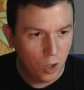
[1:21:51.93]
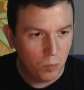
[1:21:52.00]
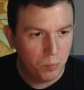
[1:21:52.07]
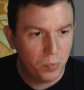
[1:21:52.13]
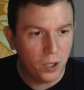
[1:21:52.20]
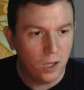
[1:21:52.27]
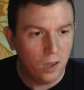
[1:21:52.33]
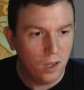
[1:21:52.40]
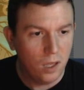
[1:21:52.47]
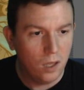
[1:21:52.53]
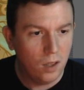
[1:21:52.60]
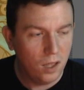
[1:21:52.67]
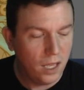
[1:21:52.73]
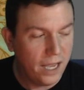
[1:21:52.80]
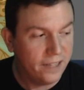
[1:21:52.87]
But
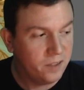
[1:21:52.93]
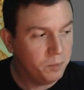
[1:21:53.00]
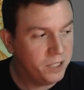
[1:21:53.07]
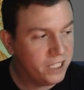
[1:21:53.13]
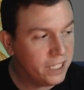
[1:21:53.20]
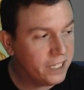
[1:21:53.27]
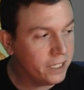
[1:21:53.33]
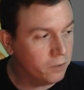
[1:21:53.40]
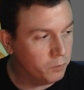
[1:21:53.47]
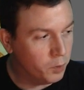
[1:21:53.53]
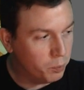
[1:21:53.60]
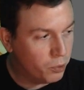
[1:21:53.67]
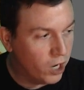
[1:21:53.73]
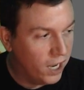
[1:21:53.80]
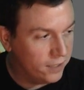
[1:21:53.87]
at the beginning of the
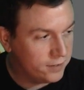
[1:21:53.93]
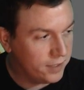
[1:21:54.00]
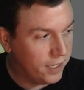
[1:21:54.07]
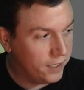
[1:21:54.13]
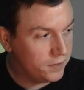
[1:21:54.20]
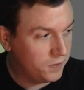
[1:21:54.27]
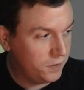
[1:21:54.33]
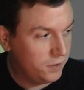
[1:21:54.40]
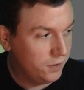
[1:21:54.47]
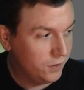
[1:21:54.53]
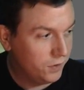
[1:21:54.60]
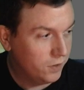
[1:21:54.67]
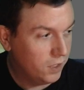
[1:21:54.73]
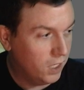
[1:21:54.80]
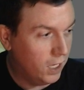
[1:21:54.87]
process,
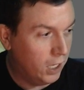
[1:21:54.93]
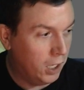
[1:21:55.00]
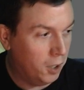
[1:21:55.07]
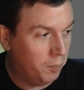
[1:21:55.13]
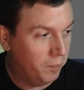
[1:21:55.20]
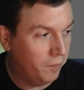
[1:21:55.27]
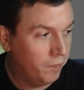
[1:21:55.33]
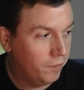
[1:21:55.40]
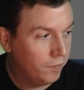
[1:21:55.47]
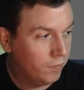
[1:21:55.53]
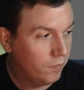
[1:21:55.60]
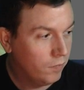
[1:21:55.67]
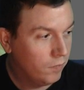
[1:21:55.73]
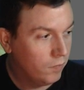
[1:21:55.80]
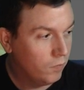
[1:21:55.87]

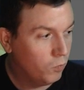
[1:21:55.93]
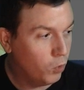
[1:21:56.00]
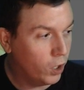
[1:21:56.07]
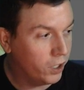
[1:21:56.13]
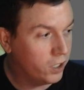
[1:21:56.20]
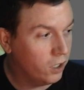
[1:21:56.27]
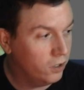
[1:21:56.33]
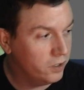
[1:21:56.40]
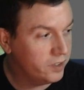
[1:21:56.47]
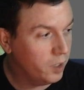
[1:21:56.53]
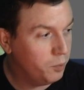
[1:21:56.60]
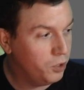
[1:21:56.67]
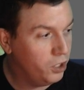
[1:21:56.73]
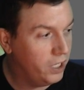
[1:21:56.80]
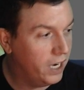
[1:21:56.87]
watercolors
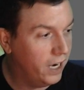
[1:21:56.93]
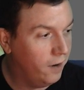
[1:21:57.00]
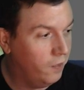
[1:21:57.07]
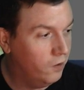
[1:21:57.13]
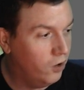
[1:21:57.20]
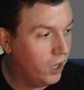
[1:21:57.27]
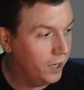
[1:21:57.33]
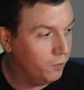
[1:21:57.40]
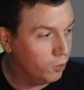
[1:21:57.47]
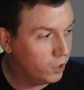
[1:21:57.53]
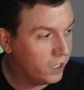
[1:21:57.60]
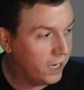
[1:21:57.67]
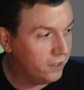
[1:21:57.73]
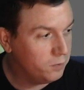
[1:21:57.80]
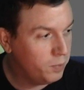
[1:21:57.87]
helping you get out of the line work
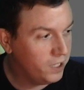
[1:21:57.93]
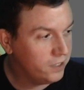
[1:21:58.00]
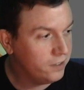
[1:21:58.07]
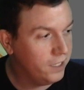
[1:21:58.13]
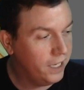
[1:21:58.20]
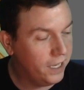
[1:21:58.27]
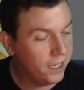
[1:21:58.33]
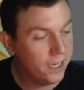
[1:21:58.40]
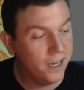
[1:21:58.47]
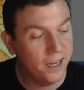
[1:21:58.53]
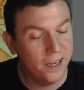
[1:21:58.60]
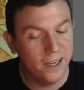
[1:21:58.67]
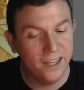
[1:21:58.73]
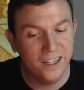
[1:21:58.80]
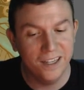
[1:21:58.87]
aspect.
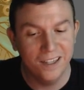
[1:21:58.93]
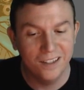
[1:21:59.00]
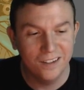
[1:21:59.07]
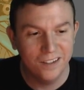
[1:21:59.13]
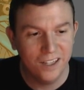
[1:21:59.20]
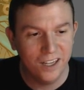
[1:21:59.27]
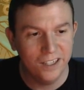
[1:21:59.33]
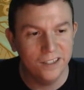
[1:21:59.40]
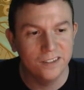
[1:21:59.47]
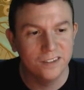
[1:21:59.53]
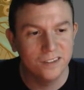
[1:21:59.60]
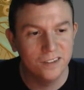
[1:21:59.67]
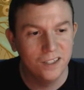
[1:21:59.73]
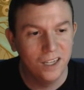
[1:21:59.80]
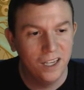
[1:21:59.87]
Yeah.
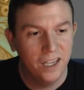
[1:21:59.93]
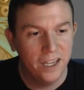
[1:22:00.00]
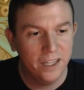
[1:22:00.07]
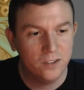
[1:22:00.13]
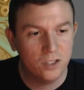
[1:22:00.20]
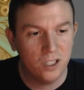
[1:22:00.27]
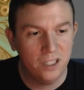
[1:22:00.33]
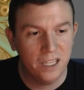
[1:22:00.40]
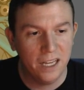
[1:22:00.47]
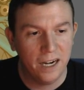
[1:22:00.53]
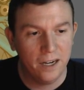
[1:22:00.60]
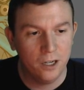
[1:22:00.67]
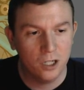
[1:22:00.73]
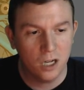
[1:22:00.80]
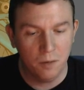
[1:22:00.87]
Nice. It's good to get out
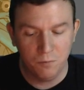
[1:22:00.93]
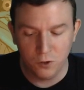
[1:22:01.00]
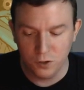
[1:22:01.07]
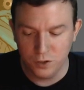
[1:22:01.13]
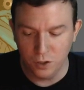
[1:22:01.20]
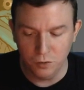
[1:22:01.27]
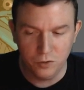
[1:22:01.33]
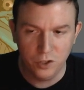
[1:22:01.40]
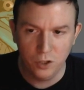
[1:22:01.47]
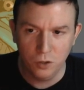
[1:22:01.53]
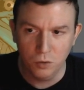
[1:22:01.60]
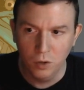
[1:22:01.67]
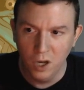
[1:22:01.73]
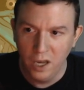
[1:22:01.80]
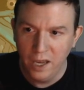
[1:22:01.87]
of your comfort zone
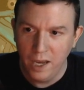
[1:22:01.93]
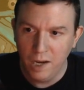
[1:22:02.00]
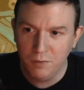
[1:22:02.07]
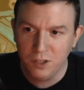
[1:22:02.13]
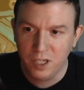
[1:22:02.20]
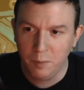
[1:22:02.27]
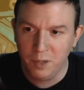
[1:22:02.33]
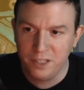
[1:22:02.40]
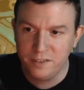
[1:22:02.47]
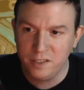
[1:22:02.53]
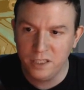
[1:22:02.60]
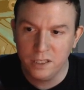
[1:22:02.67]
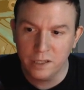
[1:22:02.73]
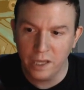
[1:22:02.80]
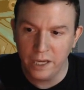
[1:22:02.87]
too. Every time I
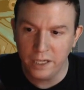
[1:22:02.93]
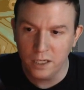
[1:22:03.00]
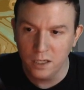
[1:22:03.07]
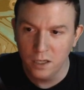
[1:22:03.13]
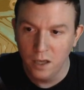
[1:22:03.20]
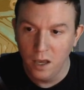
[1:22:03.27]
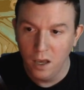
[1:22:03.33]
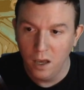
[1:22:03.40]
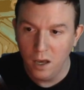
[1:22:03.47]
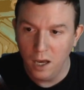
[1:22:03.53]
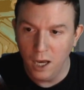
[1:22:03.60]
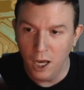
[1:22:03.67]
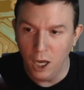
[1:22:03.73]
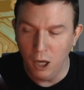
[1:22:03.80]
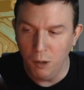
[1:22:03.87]
see like
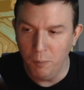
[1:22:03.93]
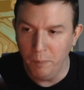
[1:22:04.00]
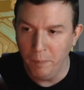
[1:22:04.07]
a